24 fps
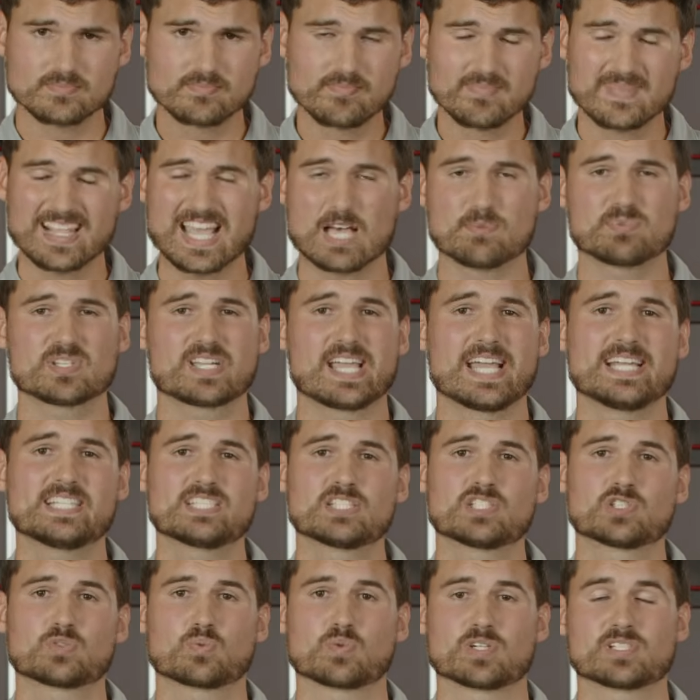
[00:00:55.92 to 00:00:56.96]

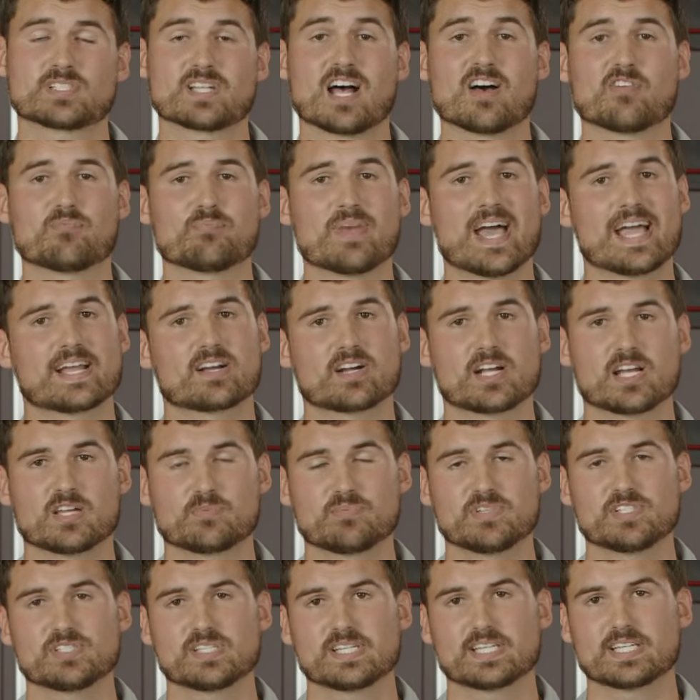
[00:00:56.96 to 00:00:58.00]
applications where soft background
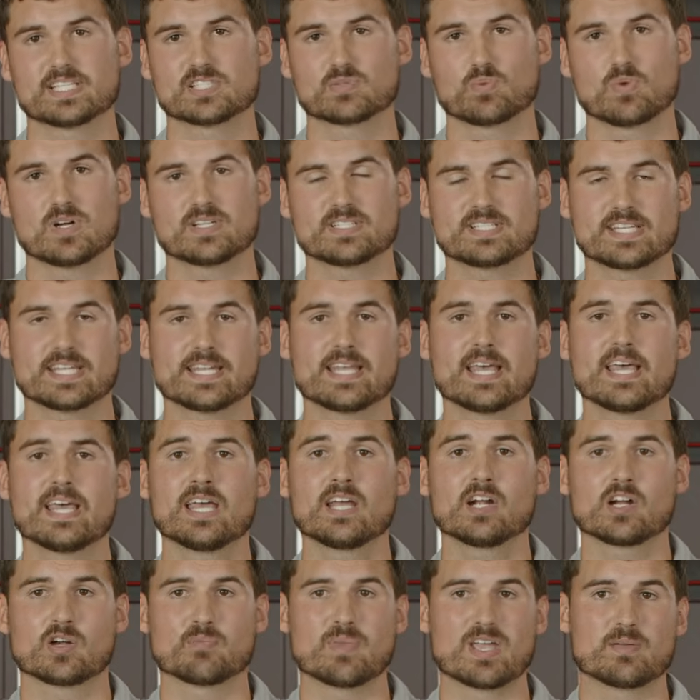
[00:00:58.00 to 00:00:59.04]
music is wanted,
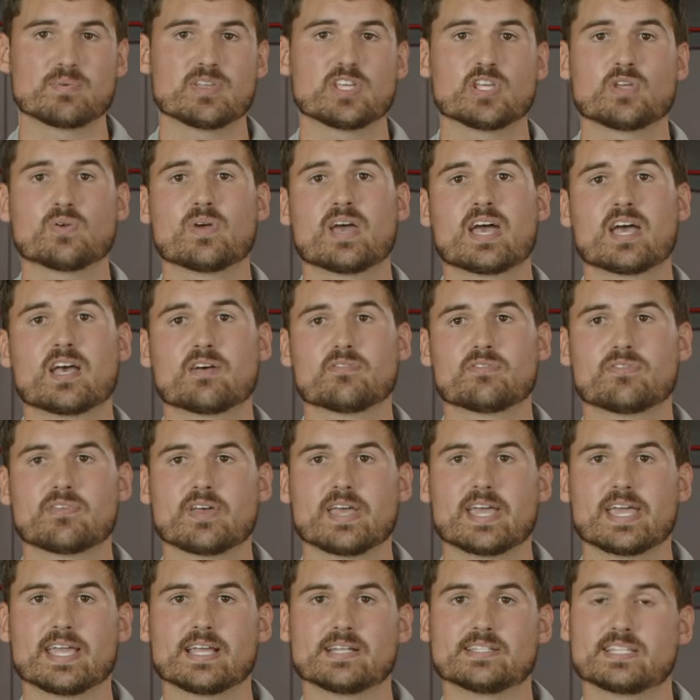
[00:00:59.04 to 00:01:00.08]
or maybe you have
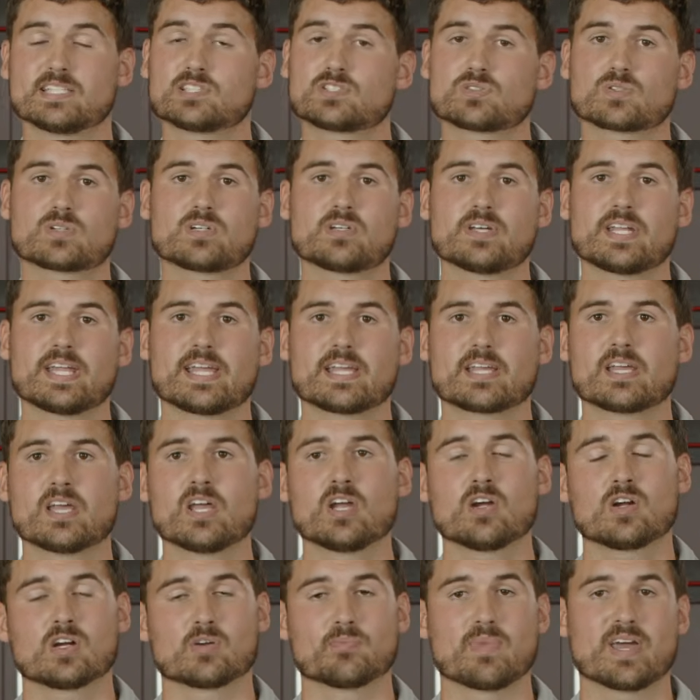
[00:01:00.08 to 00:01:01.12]
a dental clinic
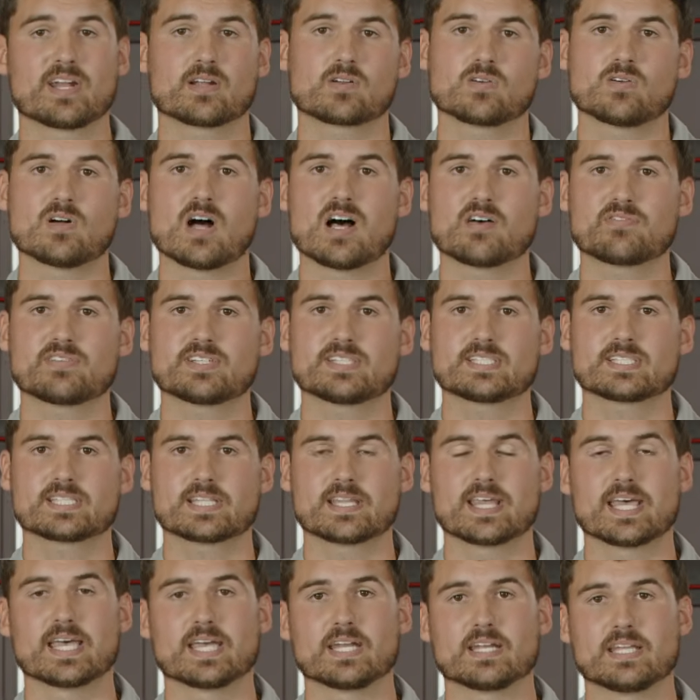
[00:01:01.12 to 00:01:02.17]
or medical office
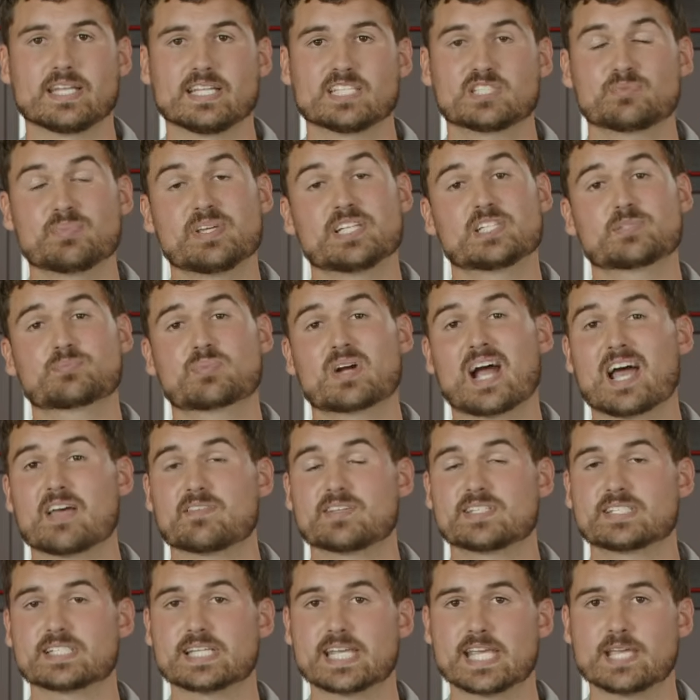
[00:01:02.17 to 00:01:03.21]
that needs speech
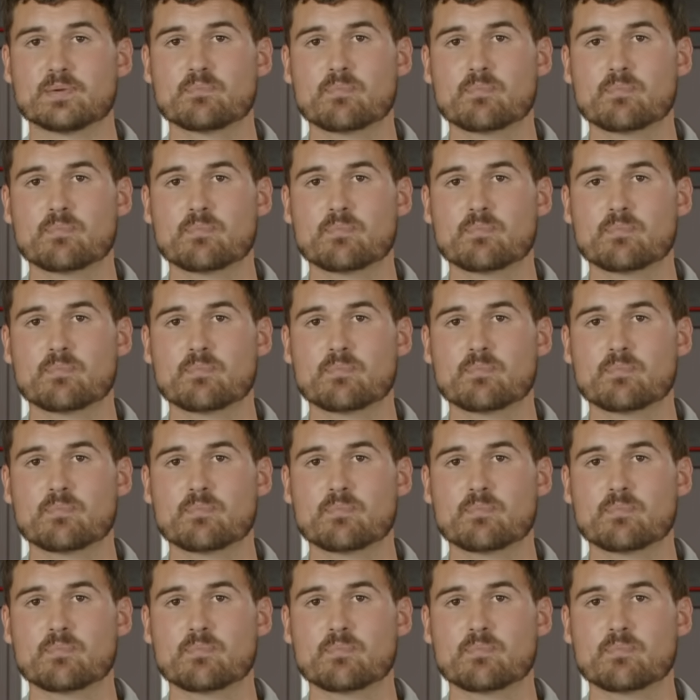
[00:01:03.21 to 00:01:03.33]
privacy.